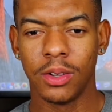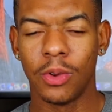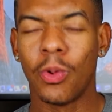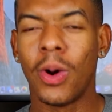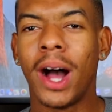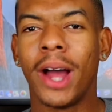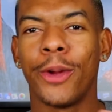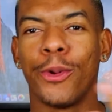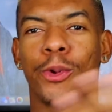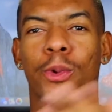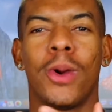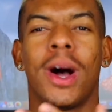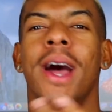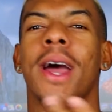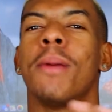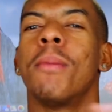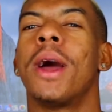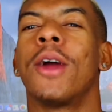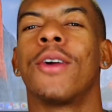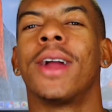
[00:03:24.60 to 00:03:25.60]
why,
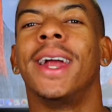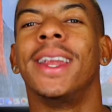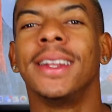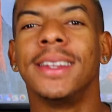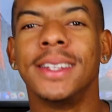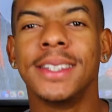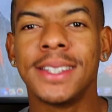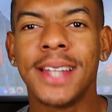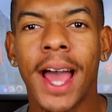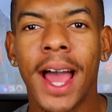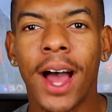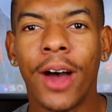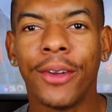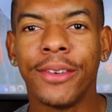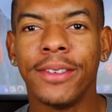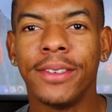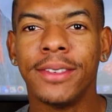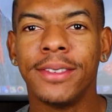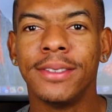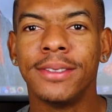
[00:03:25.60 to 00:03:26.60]
why am I writing this
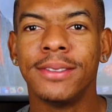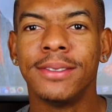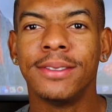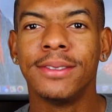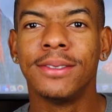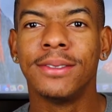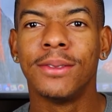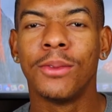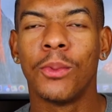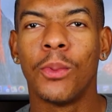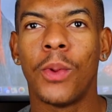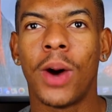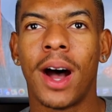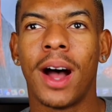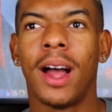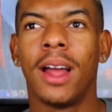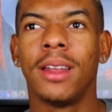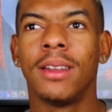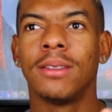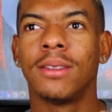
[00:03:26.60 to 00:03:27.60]
down?
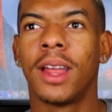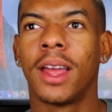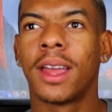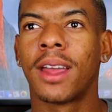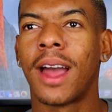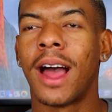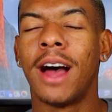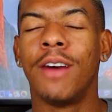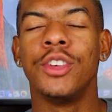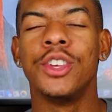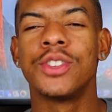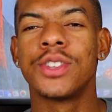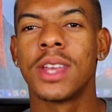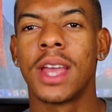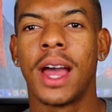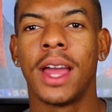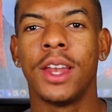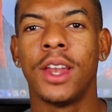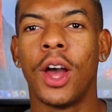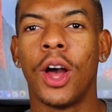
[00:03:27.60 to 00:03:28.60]
Why, like,
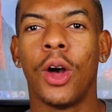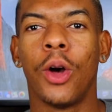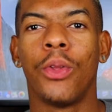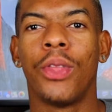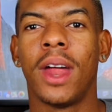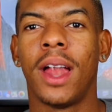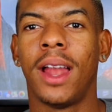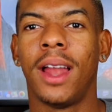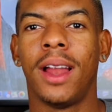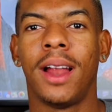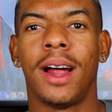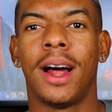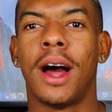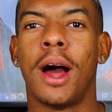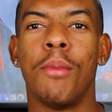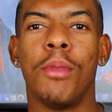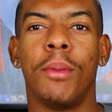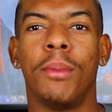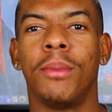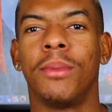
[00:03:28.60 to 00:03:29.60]
obviously I know that
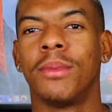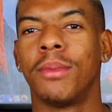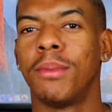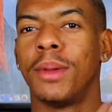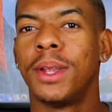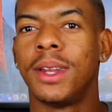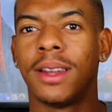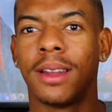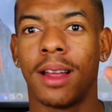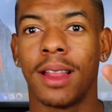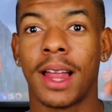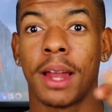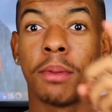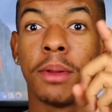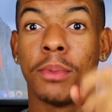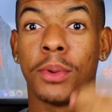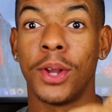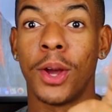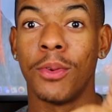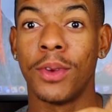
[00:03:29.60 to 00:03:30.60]
I'm the, but a lot of
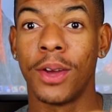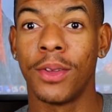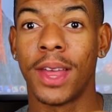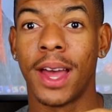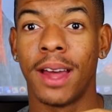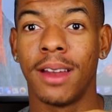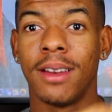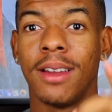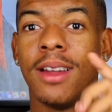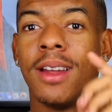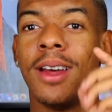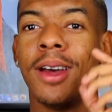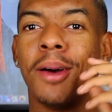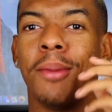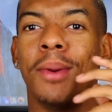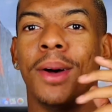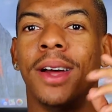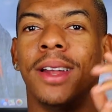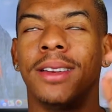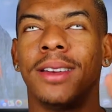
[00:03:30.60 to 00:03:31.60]
people don't know that.
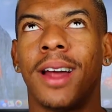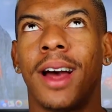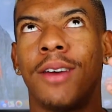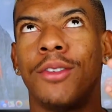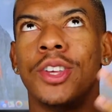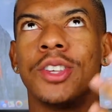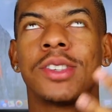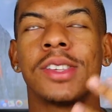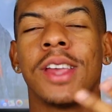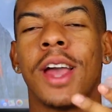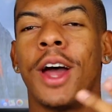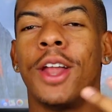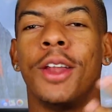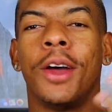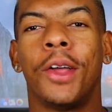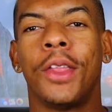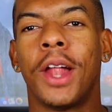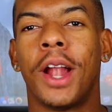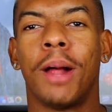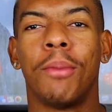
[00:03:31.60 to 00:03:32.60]
But obviously I
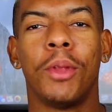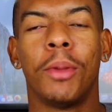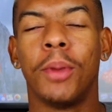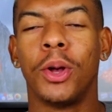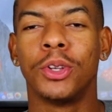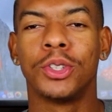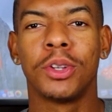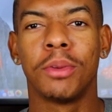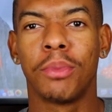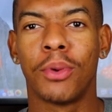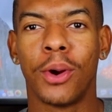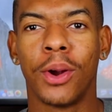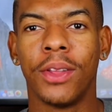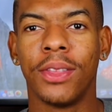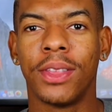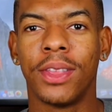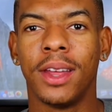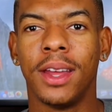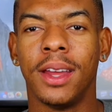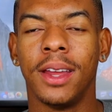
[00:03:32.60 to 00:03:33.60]
know that I'm the most
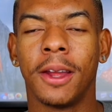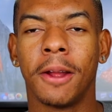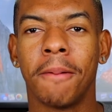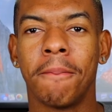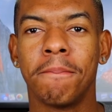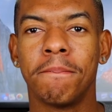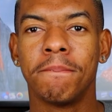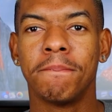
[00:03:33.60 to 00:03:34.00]
important thing.